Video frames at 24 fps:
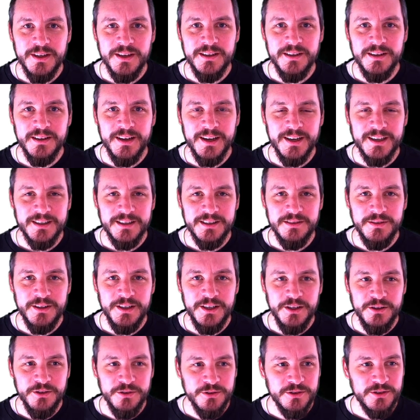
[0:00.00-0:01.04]
In the next
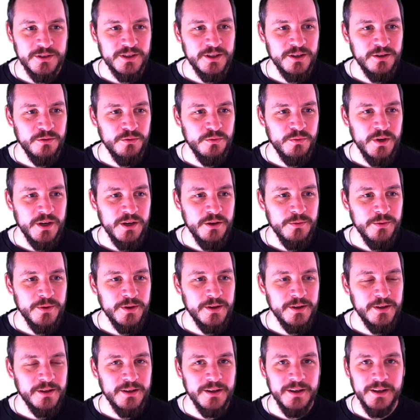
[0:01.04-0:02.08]
videos we
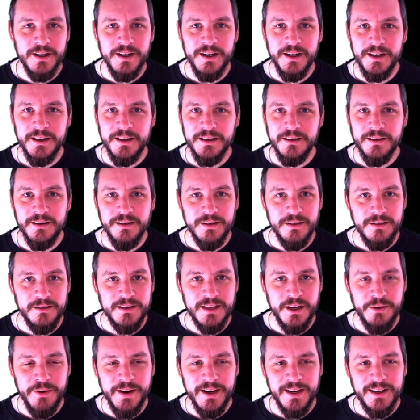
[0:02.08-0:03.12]
will
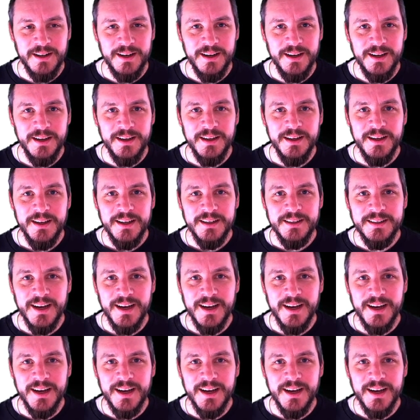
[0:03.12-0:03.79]
directly